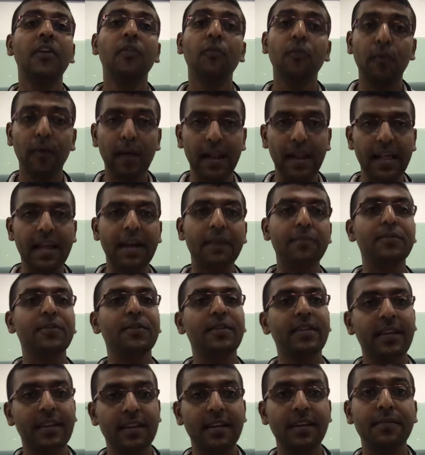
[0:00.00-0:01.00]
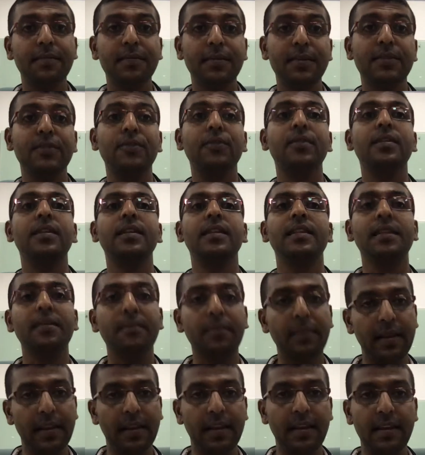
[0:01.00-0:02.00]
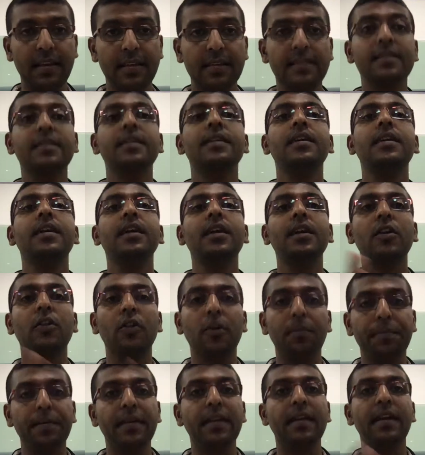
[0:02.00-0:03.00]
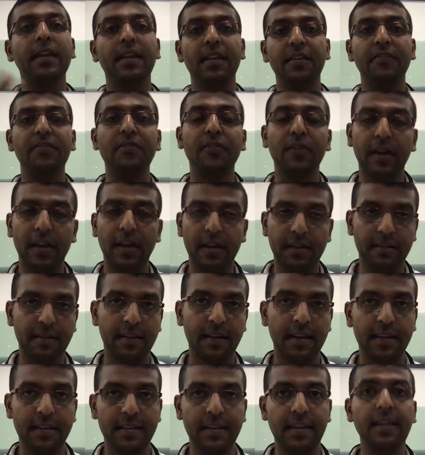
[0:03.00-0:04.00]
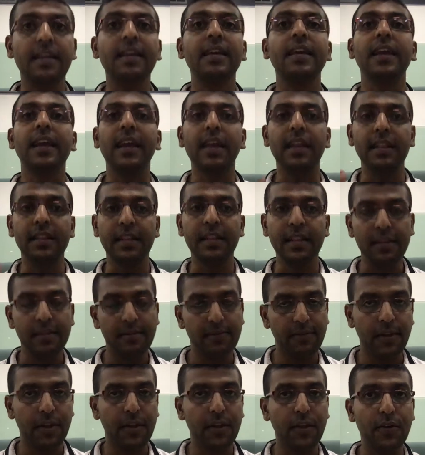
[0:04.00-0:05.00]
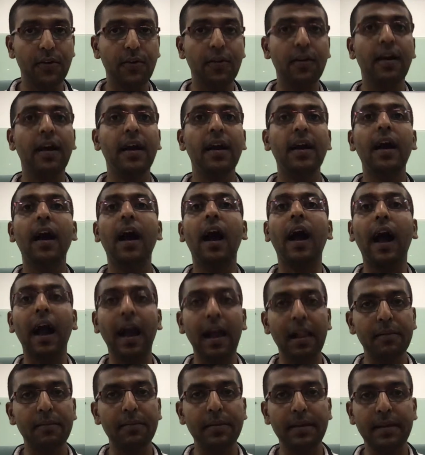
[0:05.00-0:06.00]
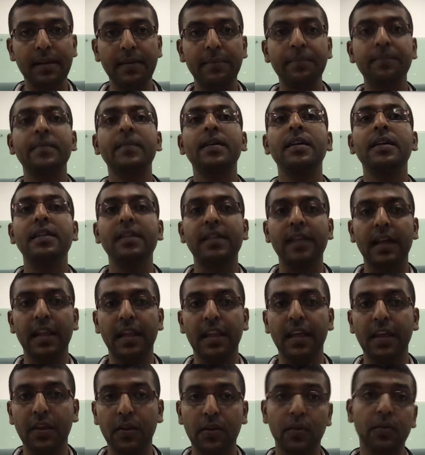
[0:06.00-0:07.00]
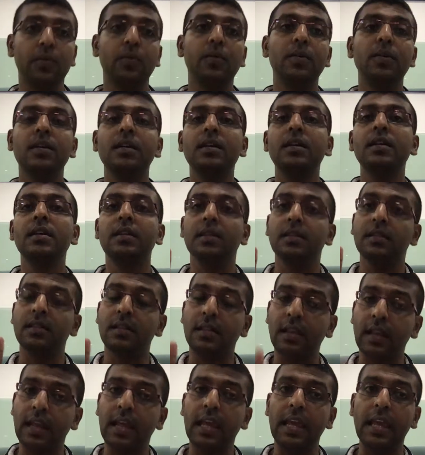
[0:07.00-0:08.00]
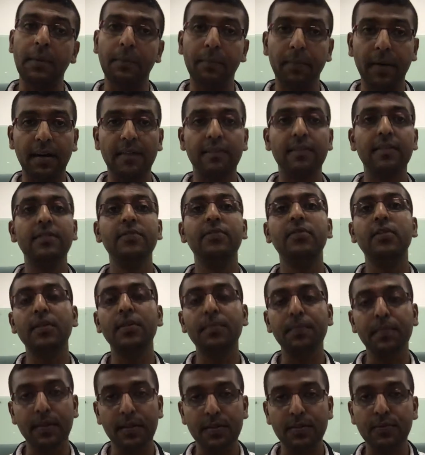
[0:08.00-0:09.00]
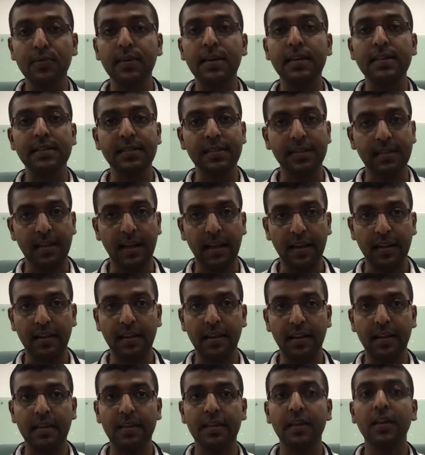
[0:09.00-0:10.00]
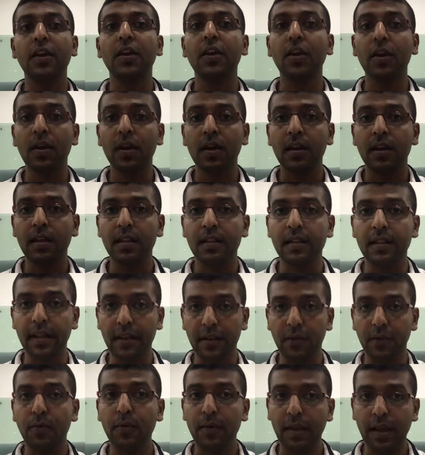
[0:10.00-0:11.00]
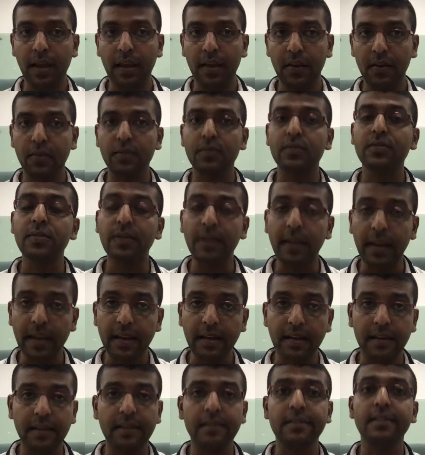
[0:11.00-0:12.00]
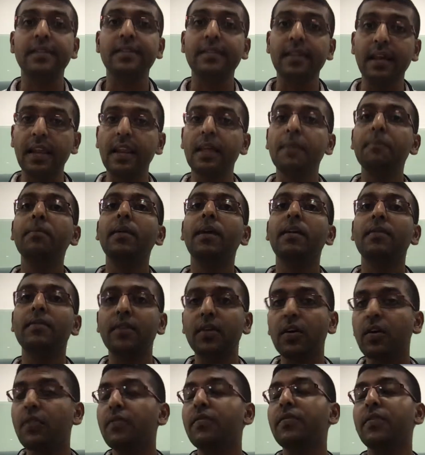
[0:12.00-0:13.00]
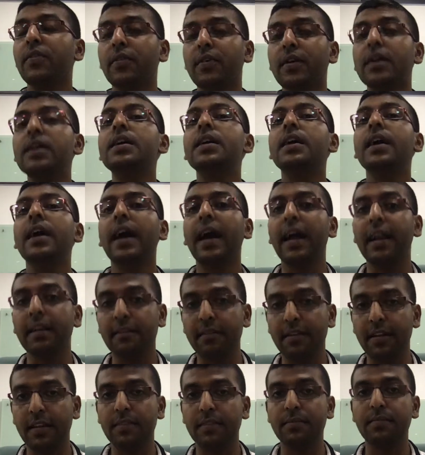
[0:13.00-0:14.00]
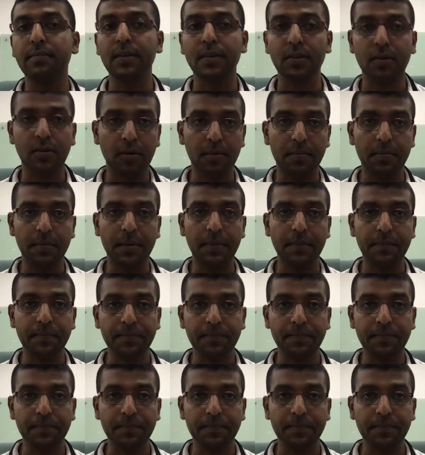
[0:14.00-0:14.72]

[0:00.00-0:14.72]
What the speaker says: Welcome to another episode in the playlist Copywriting for Advertising. In this video, I'll be telling you 3 powerful persuasion techniques that you can use to increase the selling power of your advertisement copy.